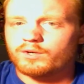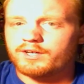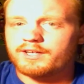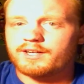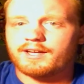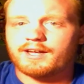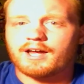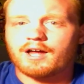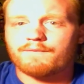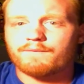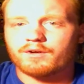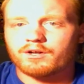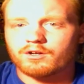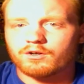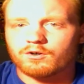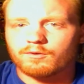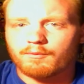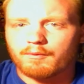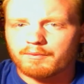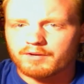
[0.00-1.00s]
a week and a half
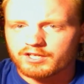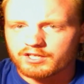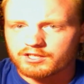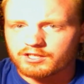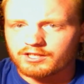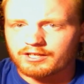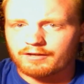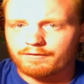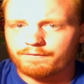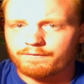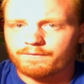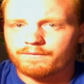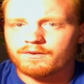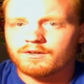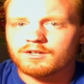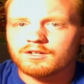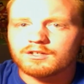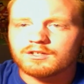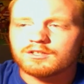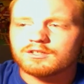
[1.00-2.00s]
ago, my buddy Cliff
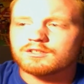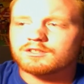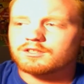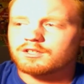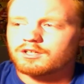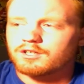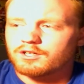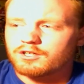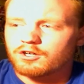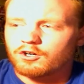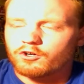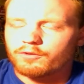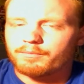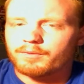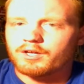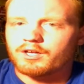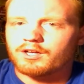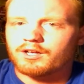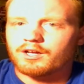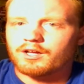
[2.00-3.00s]
called
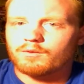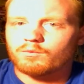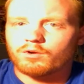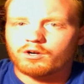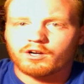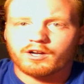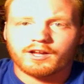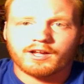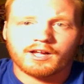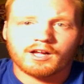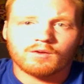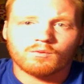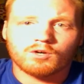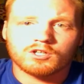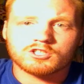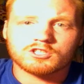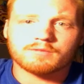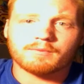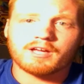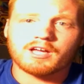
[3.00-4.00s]
me and wanted to hang out and
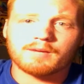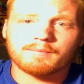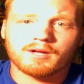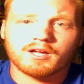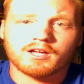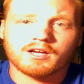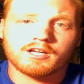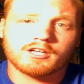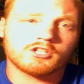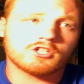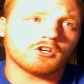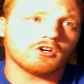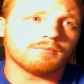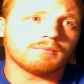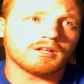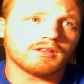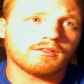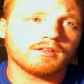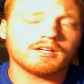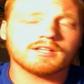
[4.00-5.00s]
watch some anime, and he
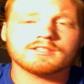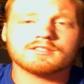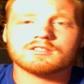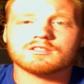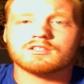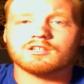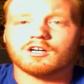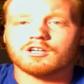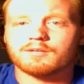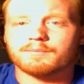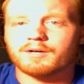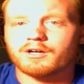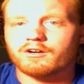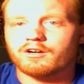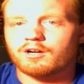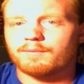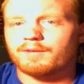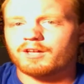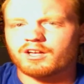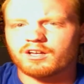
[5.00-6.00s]
showed me this, talked
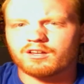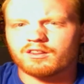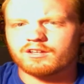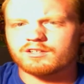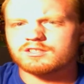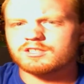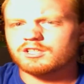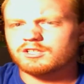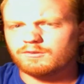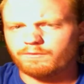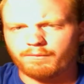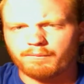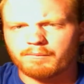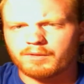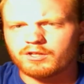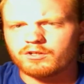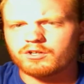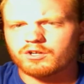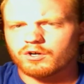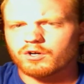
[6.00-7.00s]
about it, and I'm like, that sounds
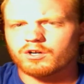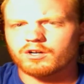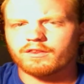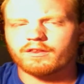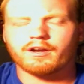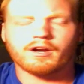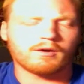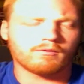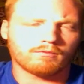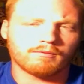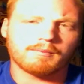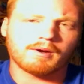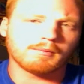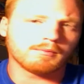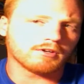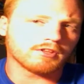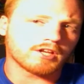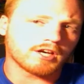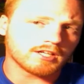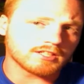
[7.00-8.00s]
familiar. And then I
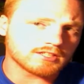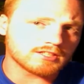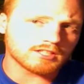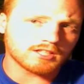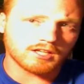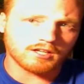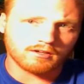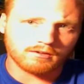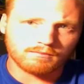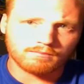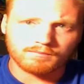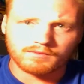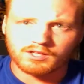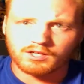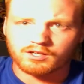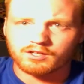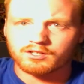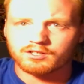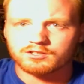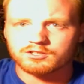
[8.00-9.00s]
remembered that I'd seen it
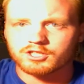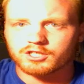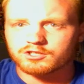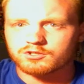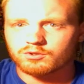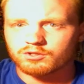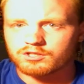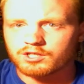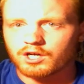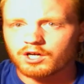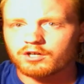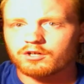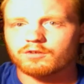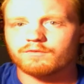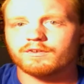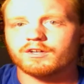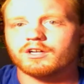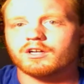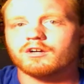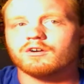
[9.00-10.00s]
on a Jesu
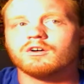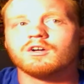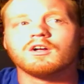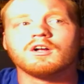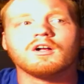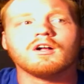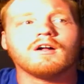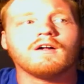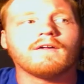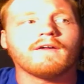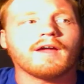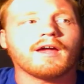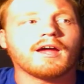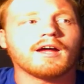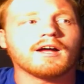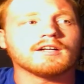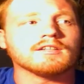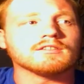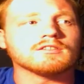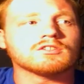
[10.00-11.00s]
Otaku video,
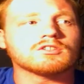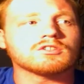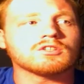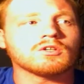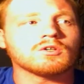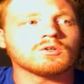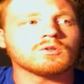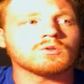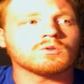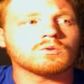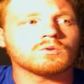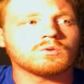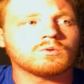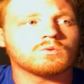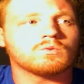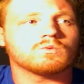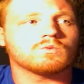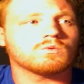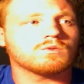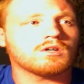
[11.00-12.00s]
and so
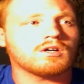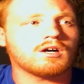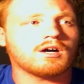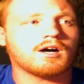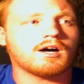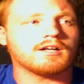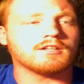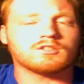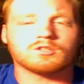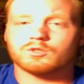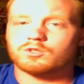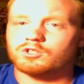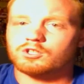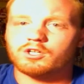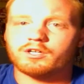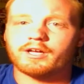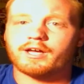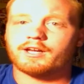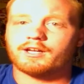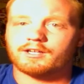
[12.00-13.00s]
I took a
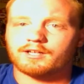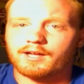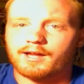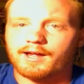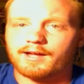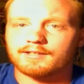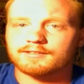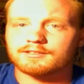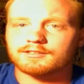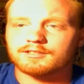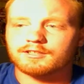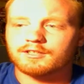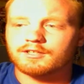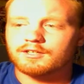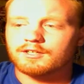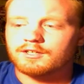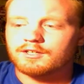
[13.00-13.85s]
look at it, and